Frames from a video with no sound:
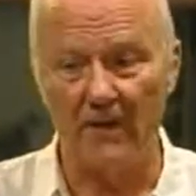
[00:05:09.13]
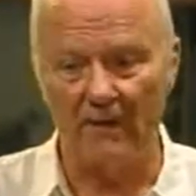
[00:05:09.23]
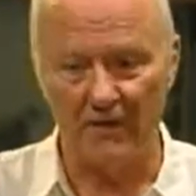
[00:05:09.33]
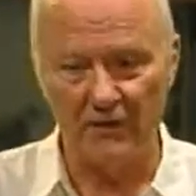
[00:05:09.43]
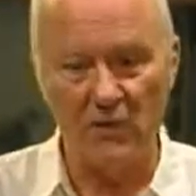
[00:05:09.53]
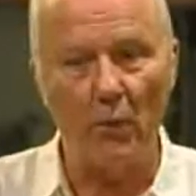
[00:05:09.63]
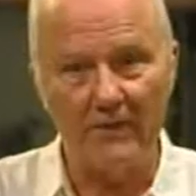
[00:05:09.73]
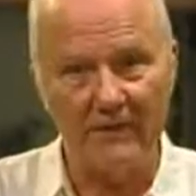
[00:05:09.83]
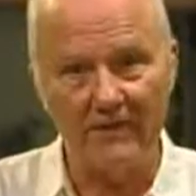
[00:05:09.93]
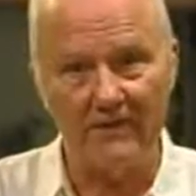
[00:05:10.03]
like there's no
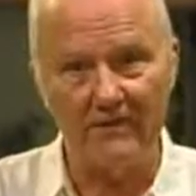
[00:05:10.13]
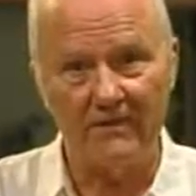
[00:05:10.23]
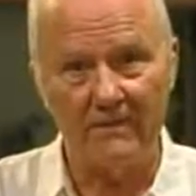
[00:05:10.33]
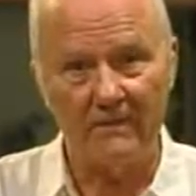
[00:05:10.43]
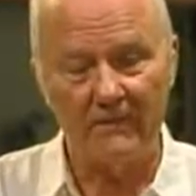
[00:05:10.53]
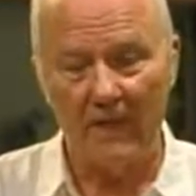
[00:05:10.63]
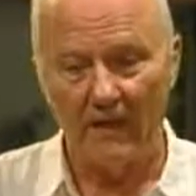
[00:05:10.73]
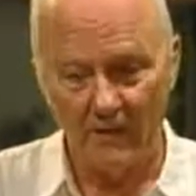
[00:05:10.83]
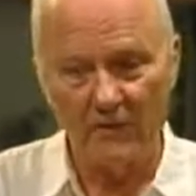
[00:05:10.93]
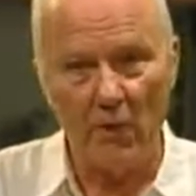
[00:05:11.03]
distance.
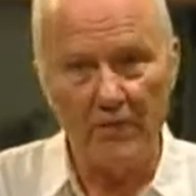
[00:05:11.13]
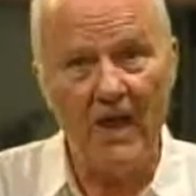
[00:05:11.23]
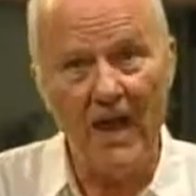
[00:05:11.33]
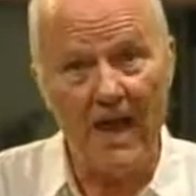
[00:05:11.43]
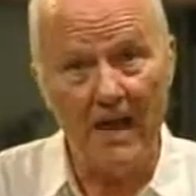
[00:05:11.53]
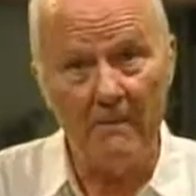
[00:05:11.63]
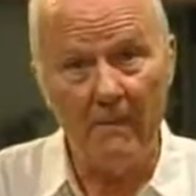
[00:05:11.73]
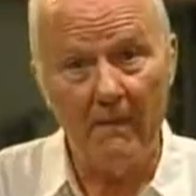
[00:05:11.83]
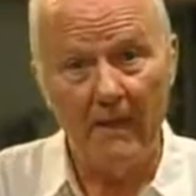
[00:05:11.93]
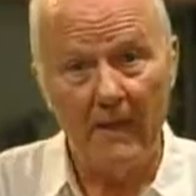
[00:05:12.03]
There's no time.